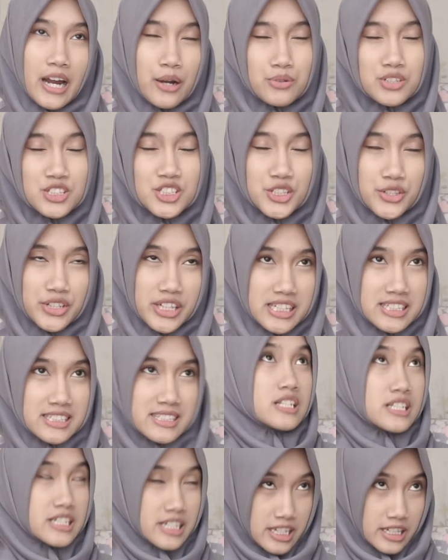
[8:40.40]
I will do this.
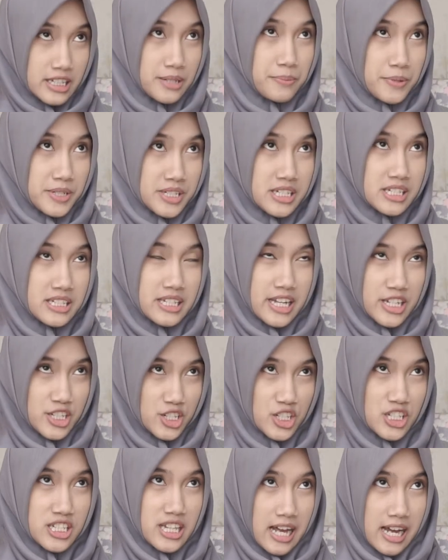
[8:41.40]
See the
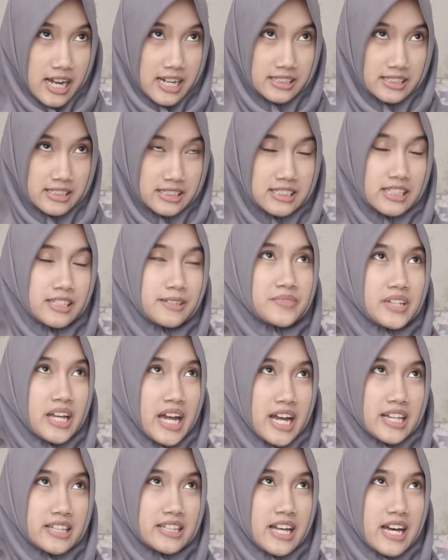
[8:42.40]
presentation slides,
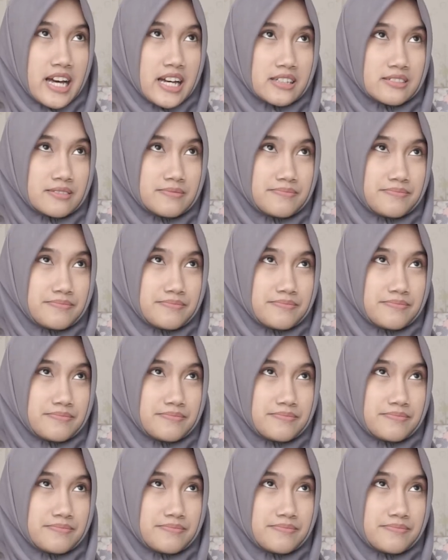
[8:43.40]
and then